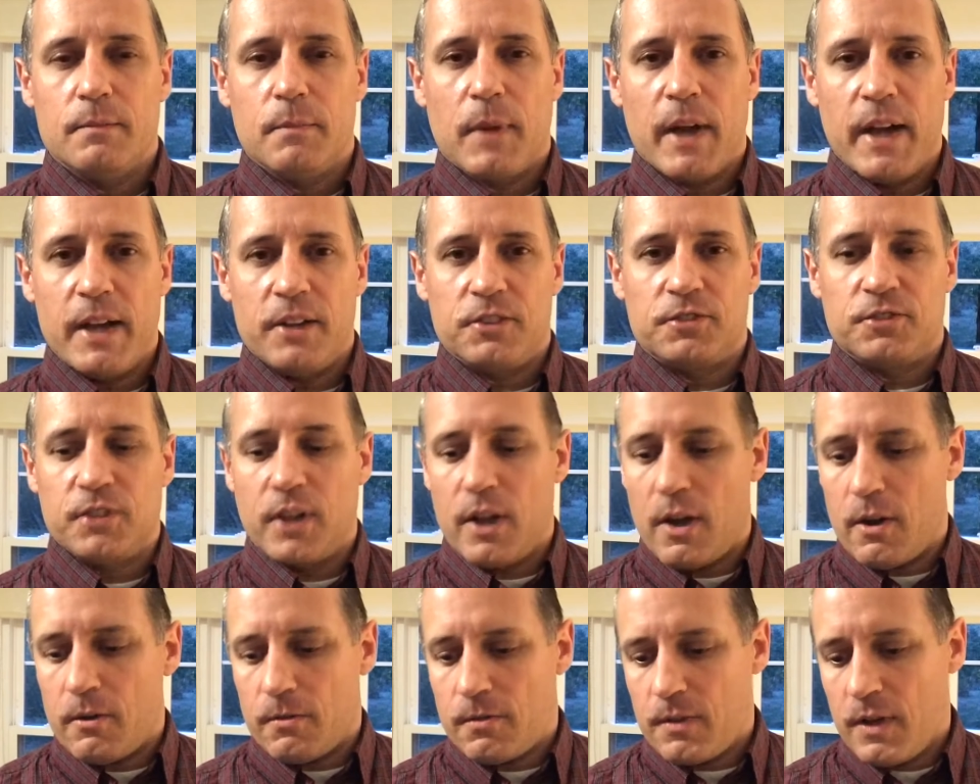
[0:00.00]

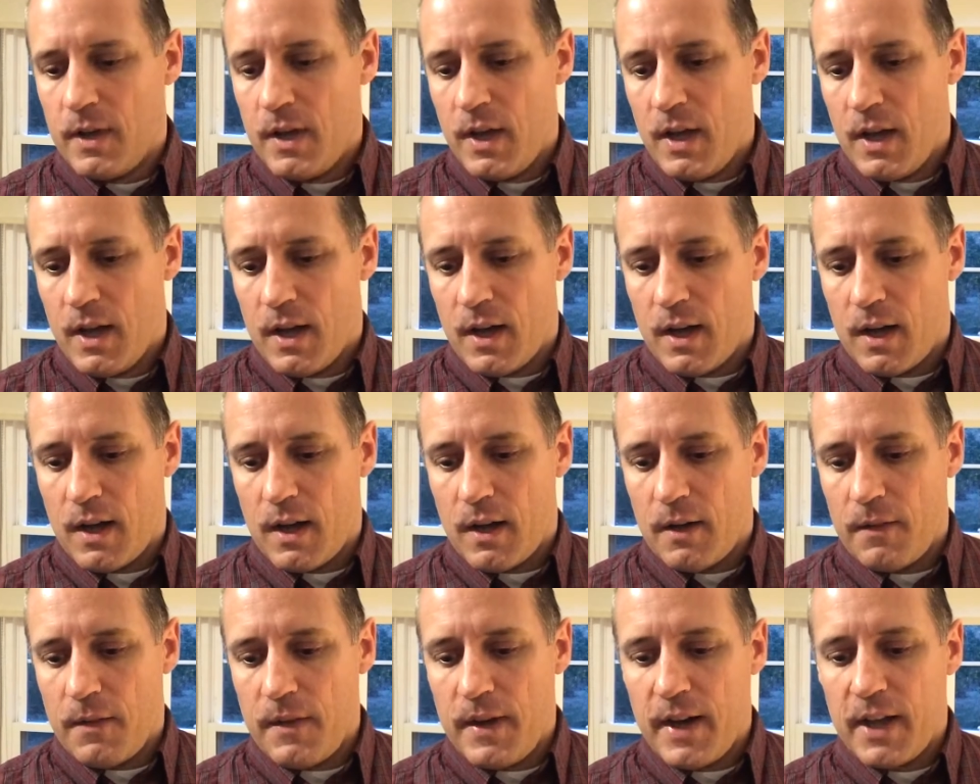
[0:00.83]
itself.
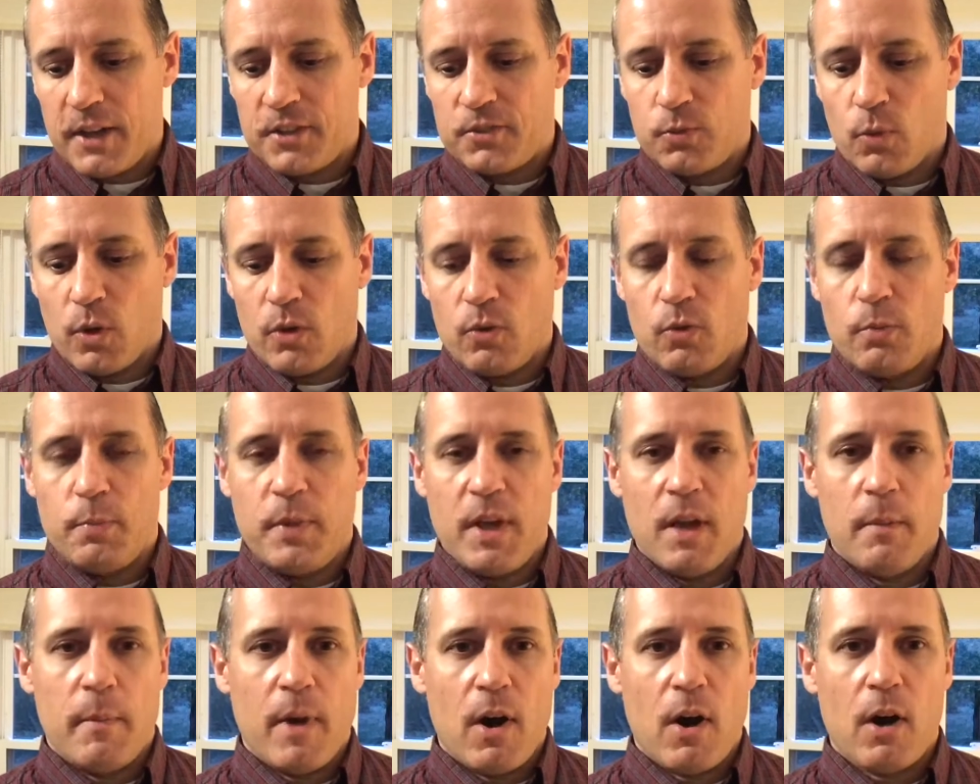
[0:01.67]
The next one would
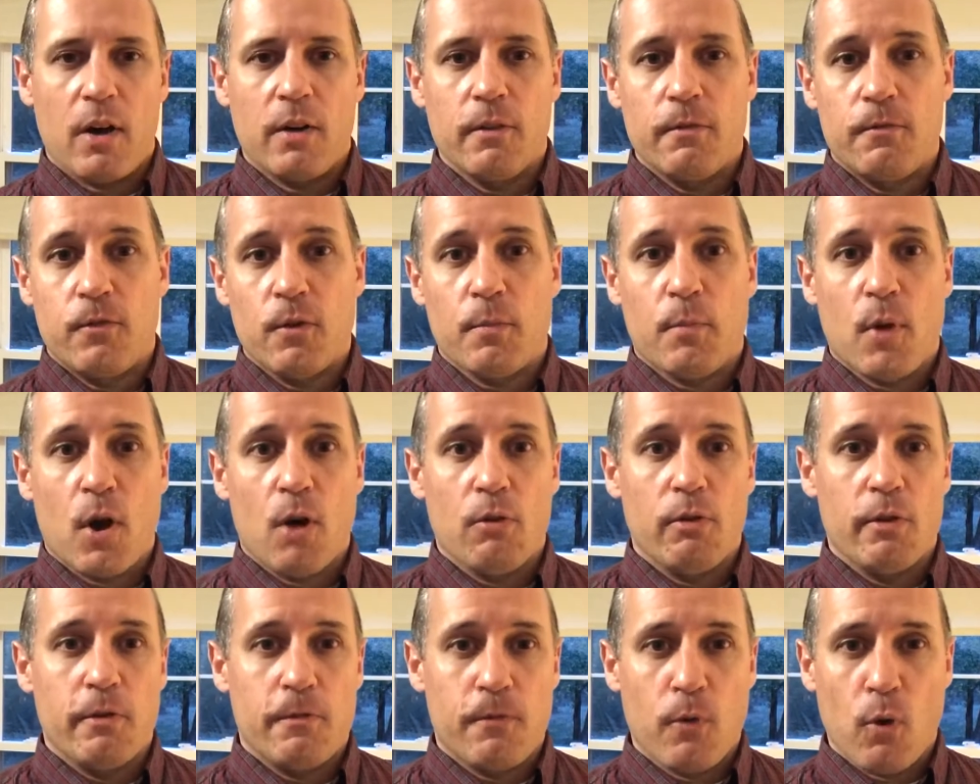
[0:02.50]
be American football
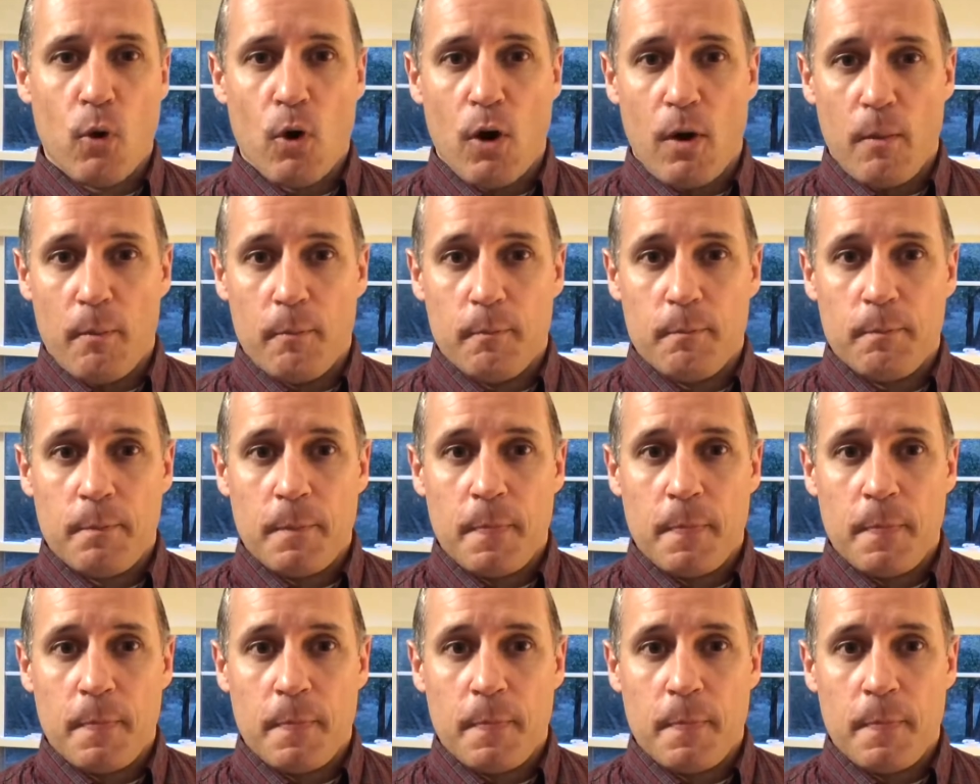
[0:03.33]
reform.